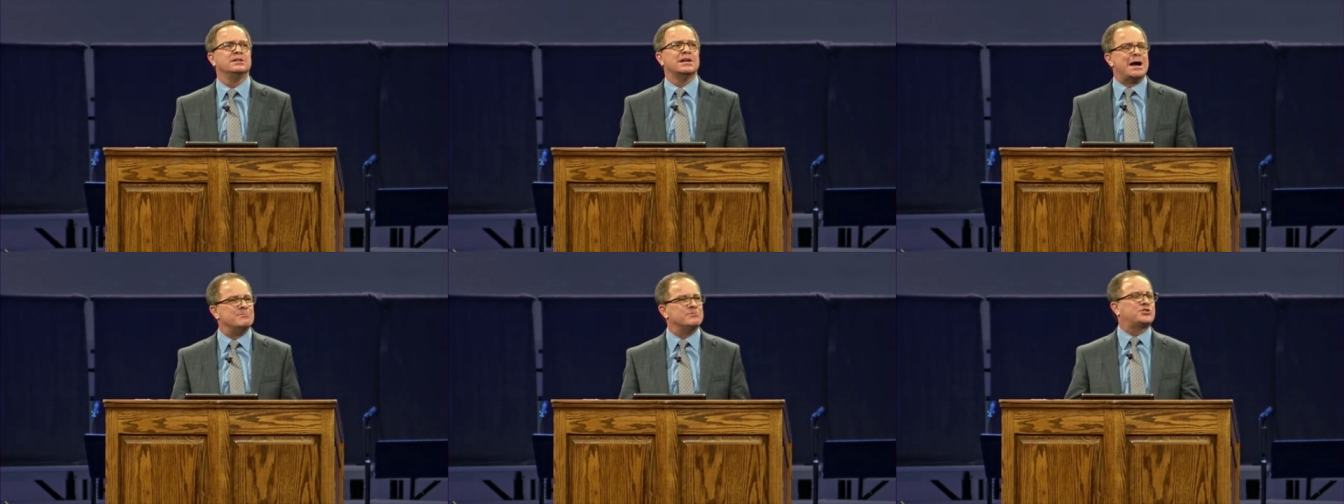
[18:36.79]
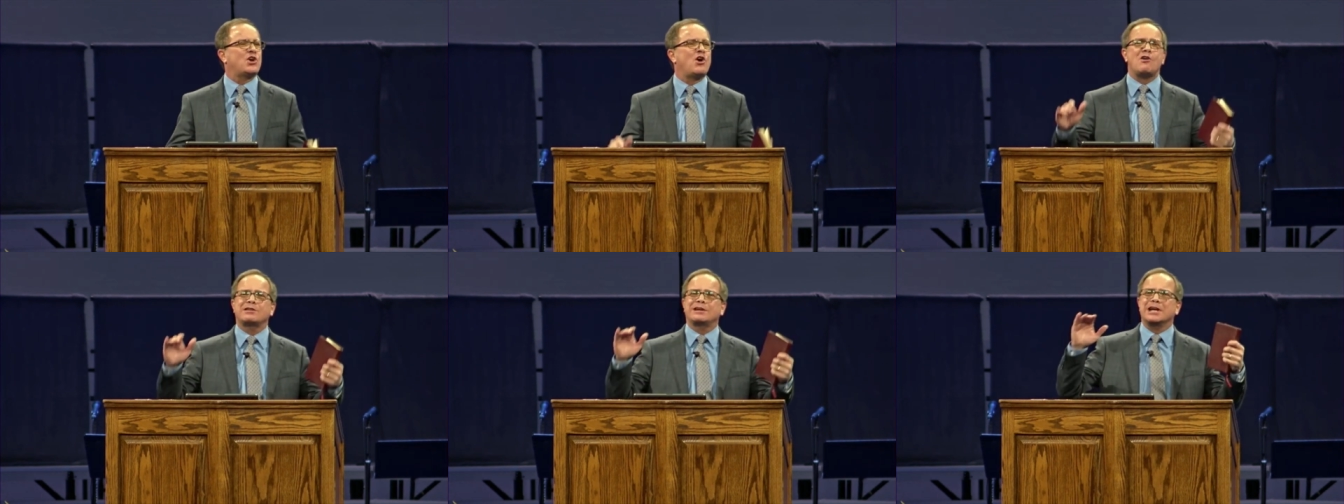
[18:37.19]
I'm
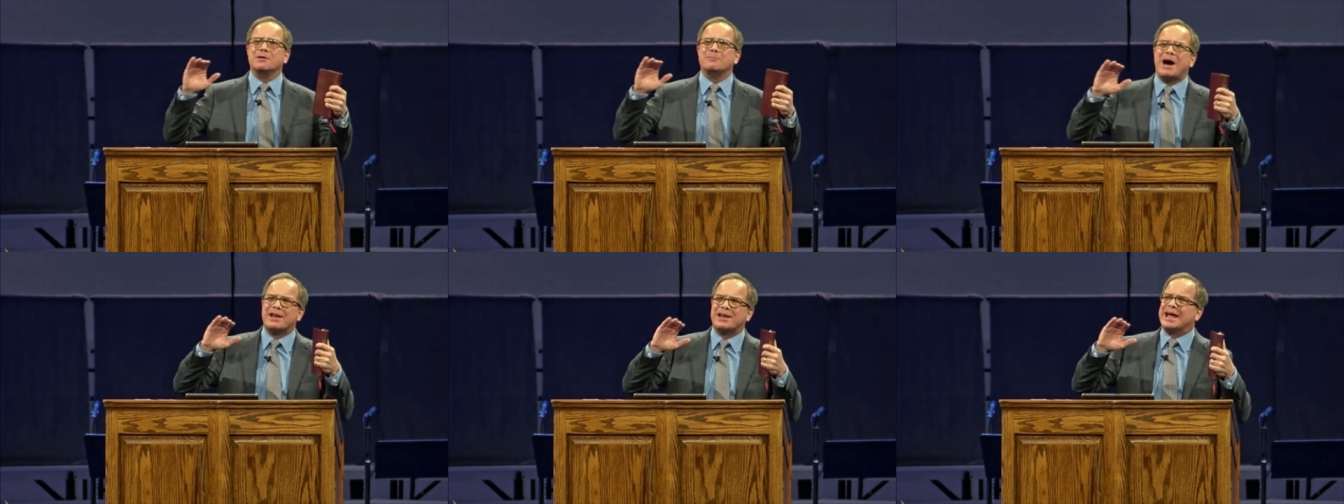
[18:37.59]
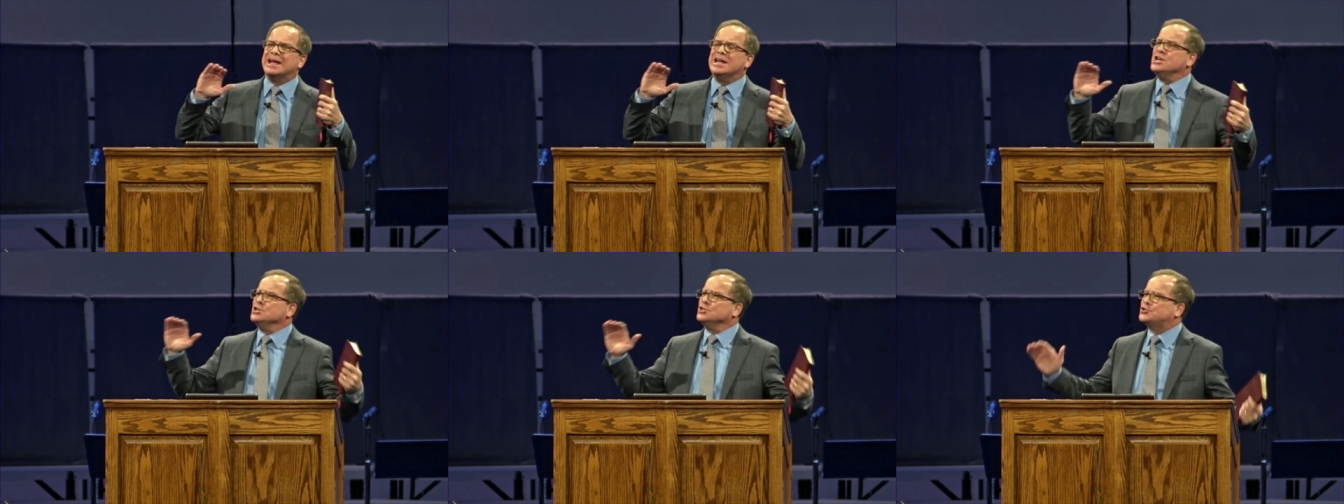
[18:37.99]
talking about a
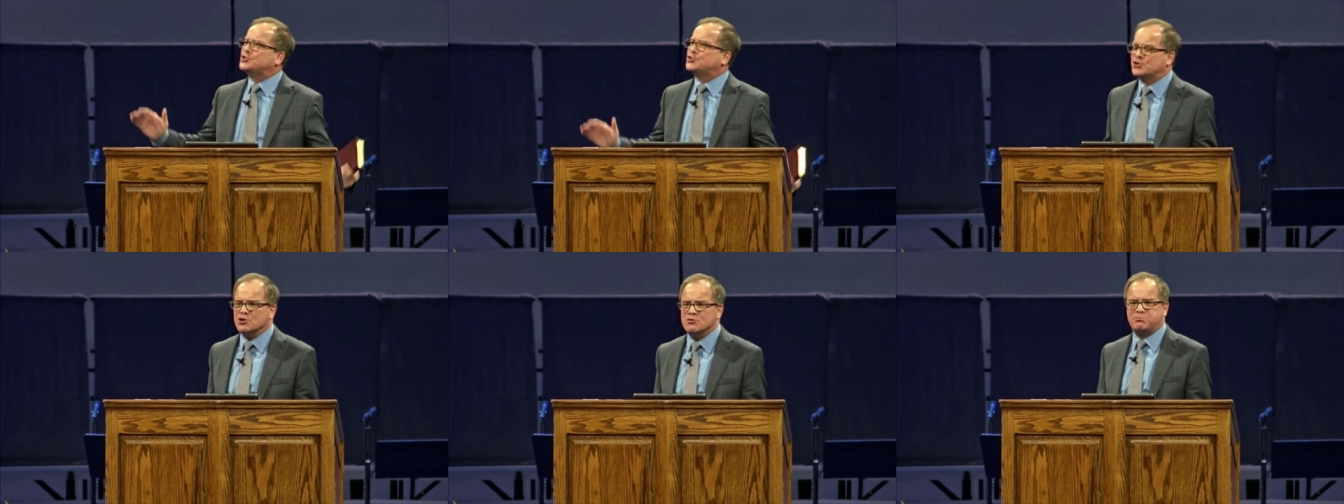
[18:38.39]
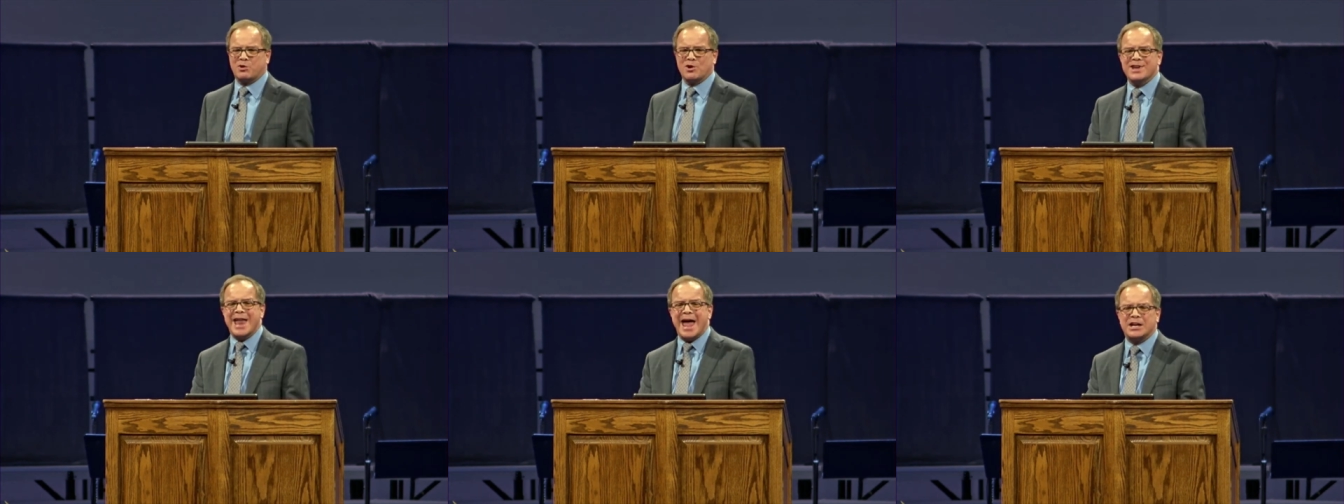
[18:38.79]

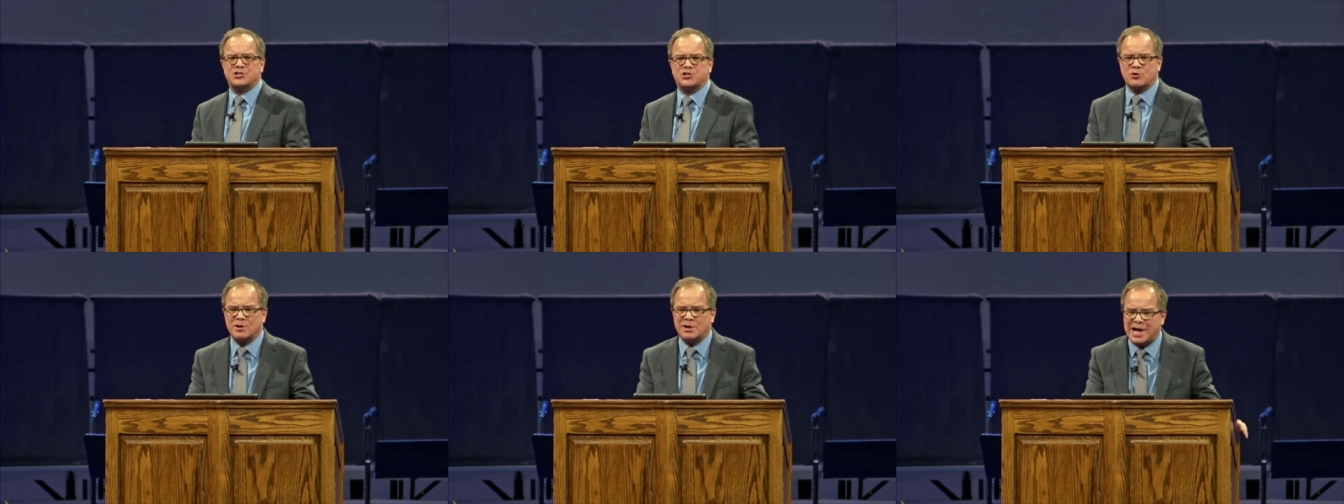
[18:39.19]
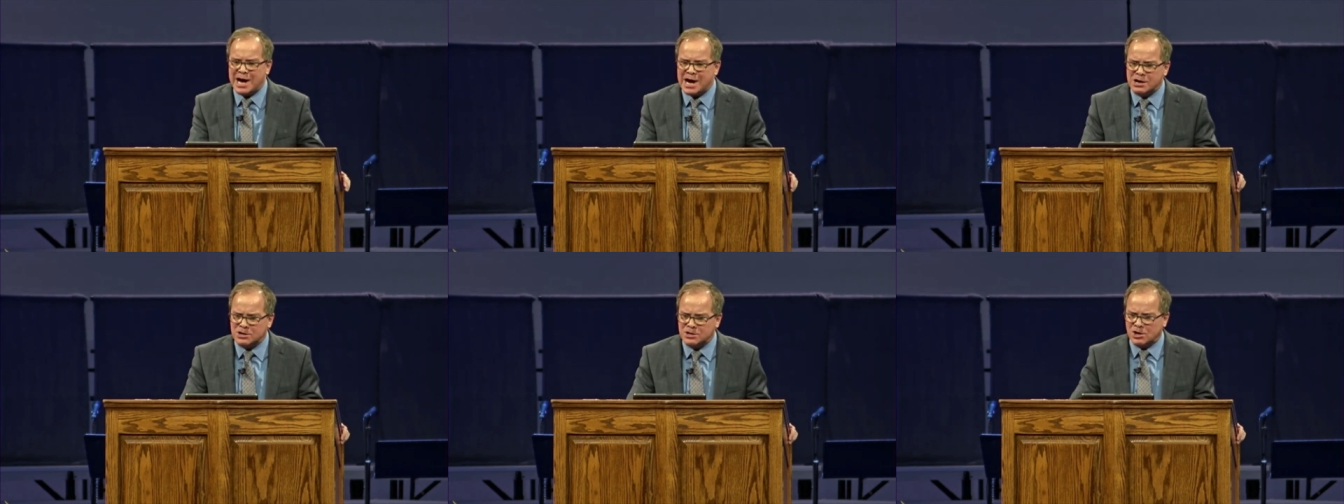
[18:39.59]
supernatural
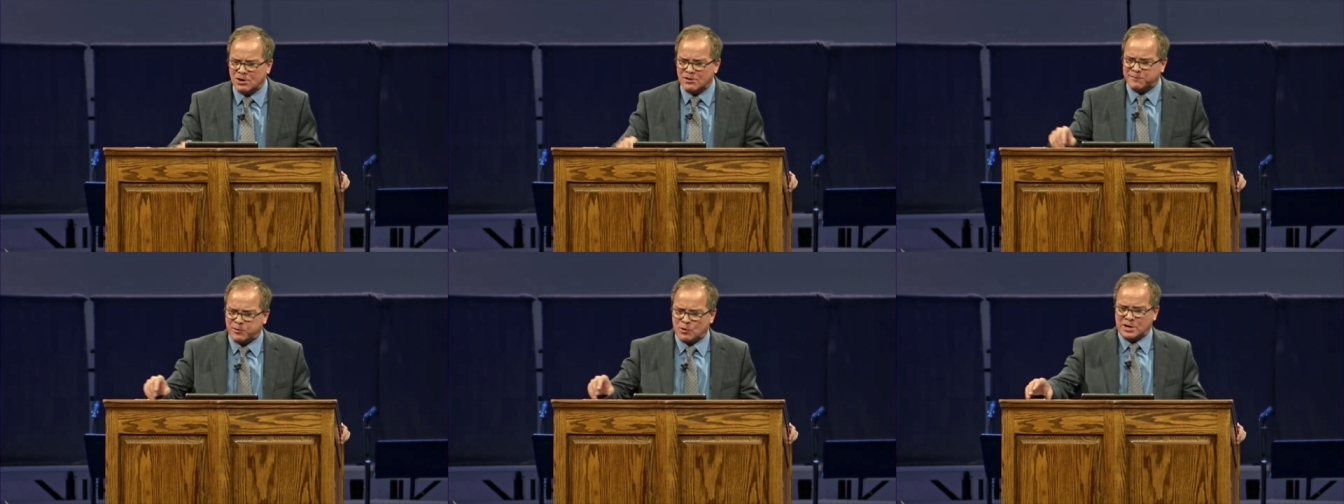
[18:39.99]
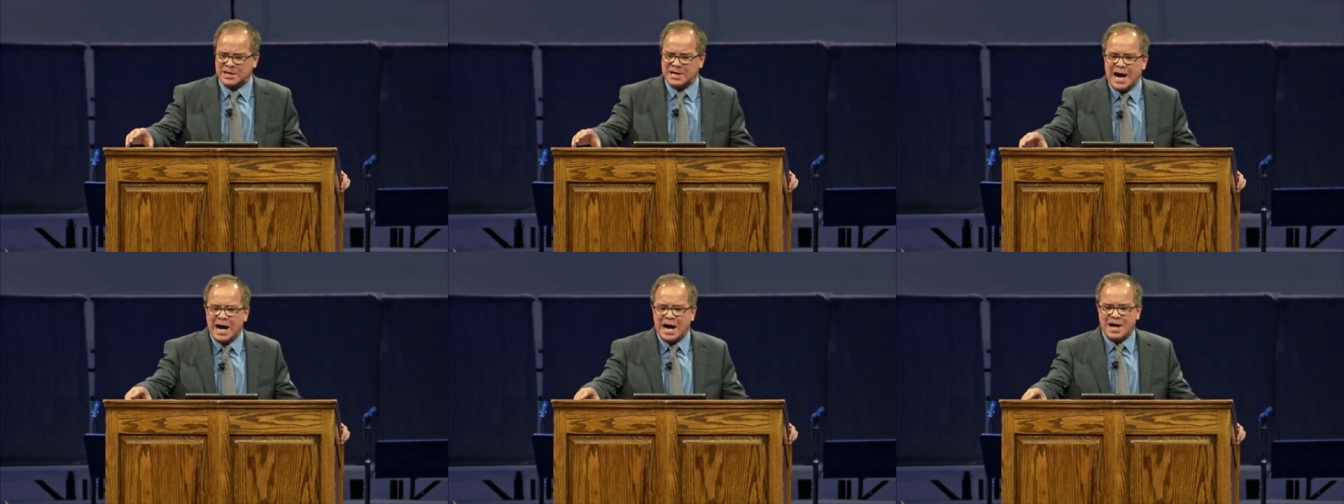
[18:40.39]
hunger for
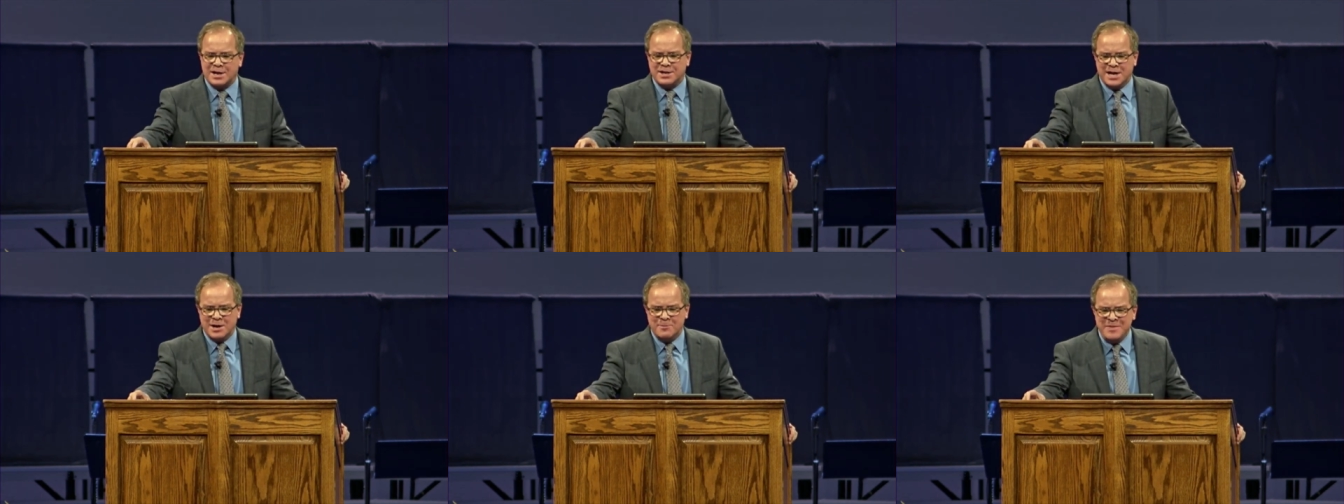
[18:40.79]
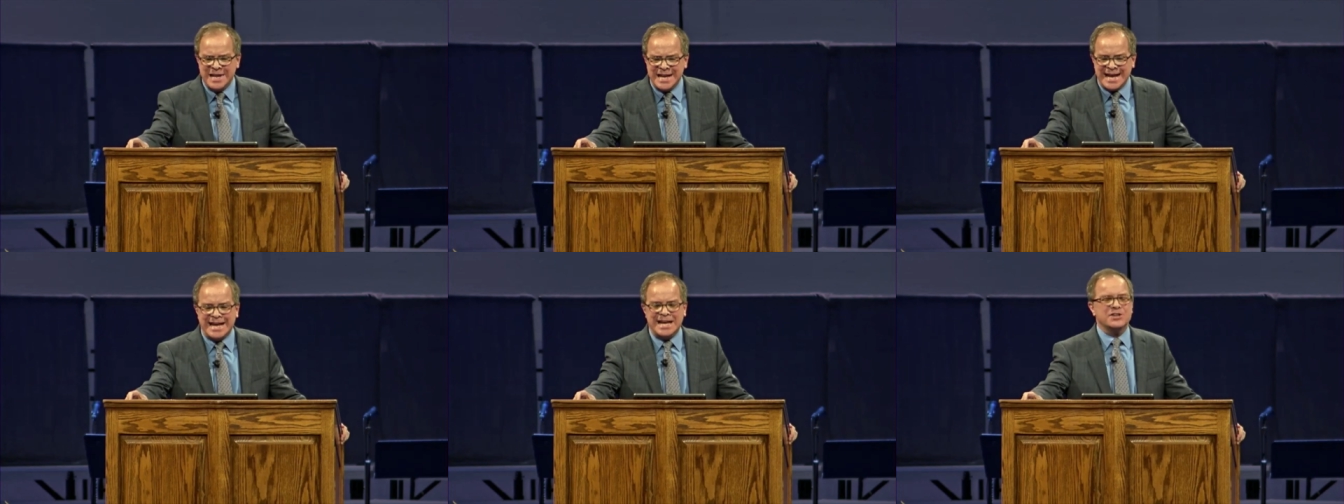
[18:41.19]
God, uh,
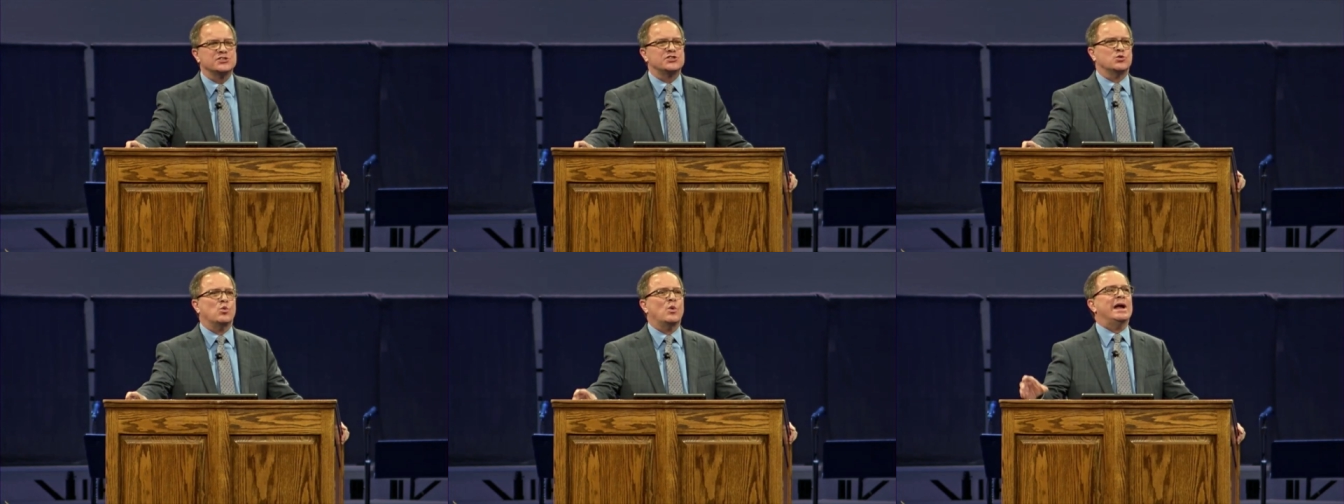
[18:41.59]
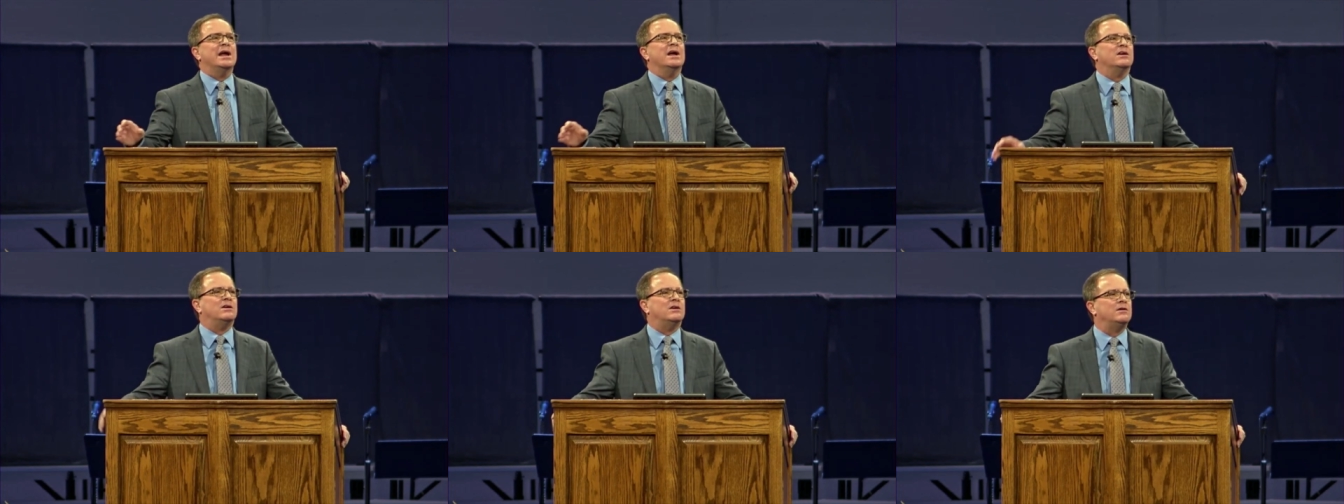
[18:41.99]
His
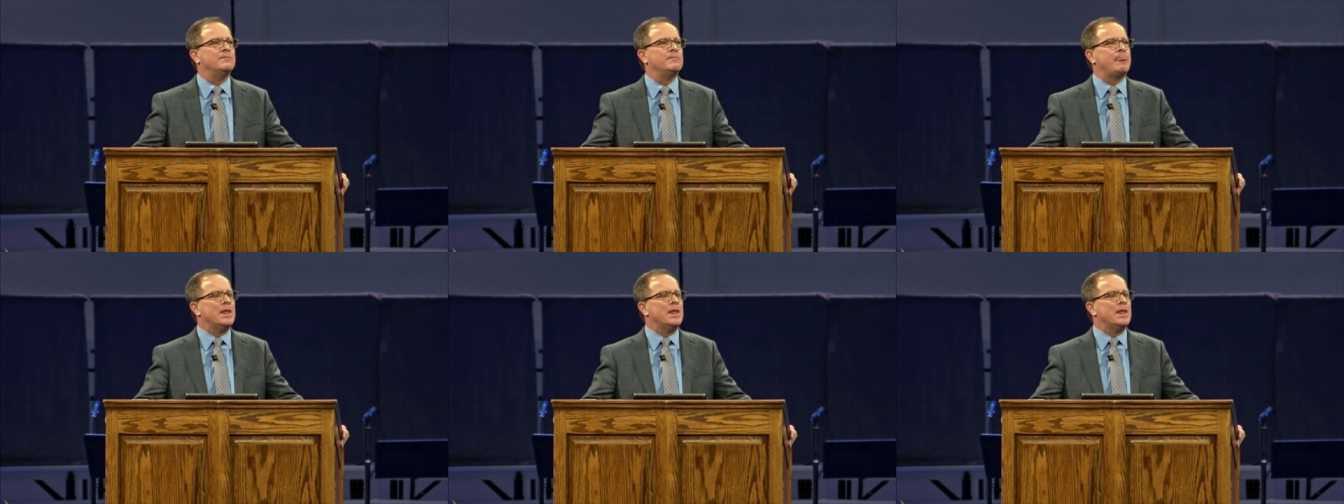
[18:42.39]
will.